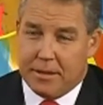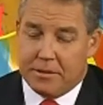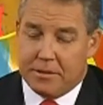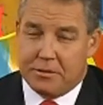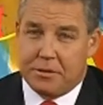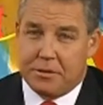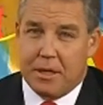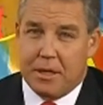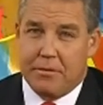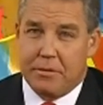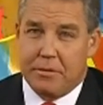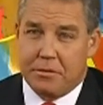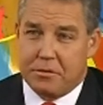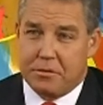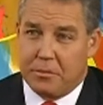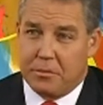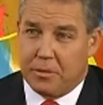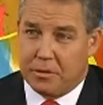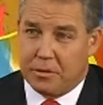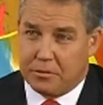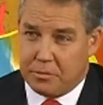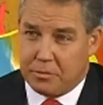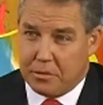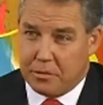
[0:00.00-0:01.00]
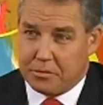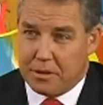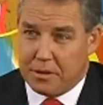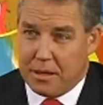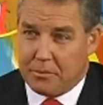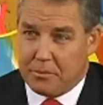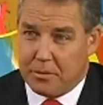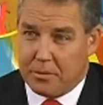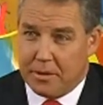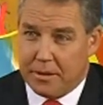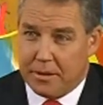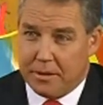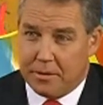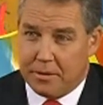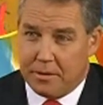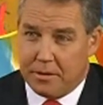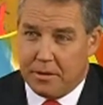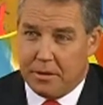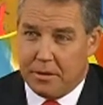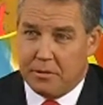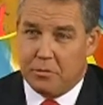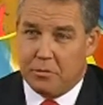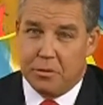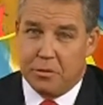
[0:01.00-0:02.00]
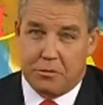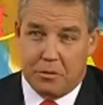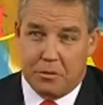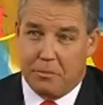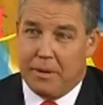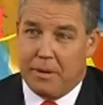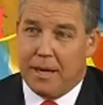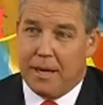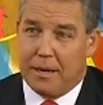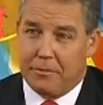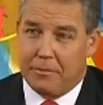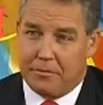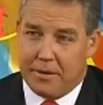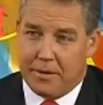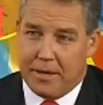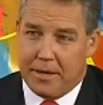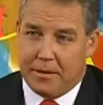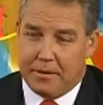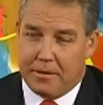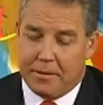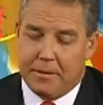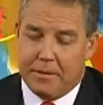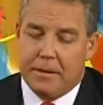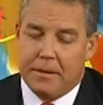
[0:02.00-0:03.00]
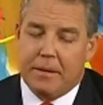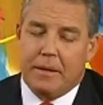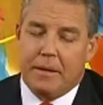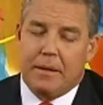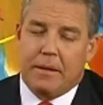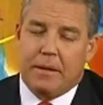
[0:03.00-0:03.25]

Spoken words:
and 7 submersibles operating in the Gulf, which are bottom-founded.